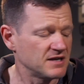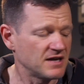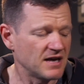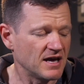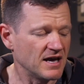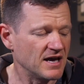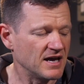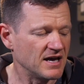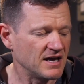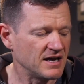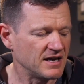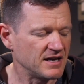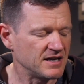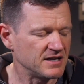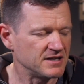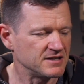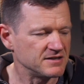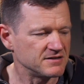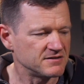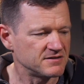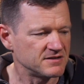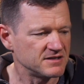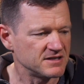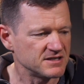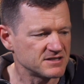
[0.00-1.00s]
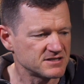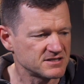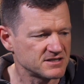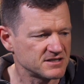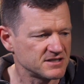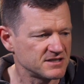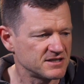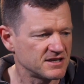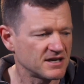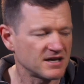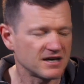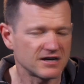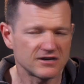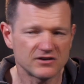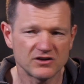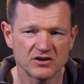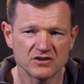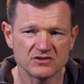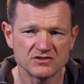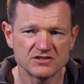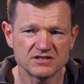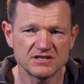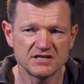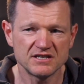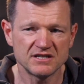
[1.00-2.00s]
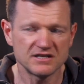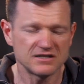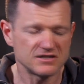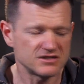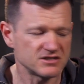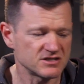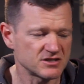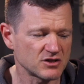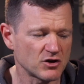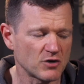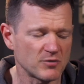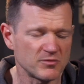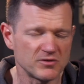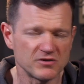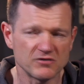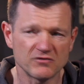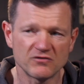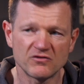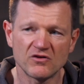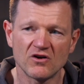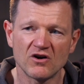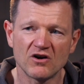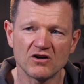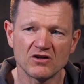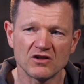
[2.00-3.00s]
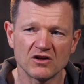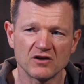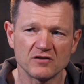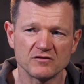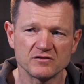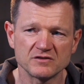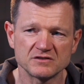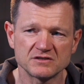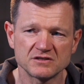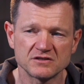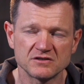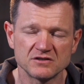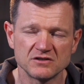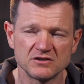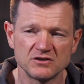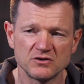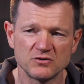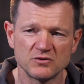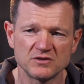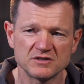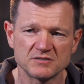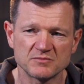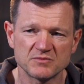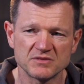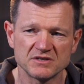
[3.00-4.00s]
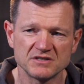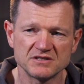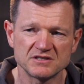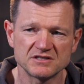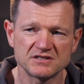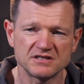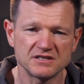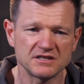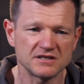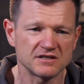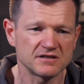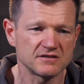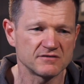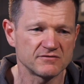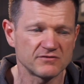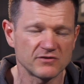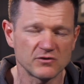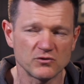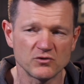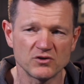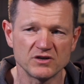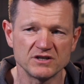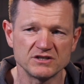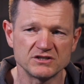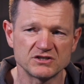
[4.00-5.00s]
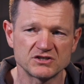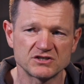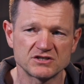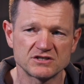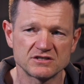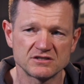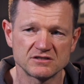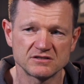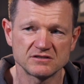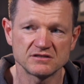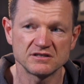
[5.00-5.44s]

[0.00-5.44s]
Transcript: And the SD card goes in, and just copy the file over to the USB stick for each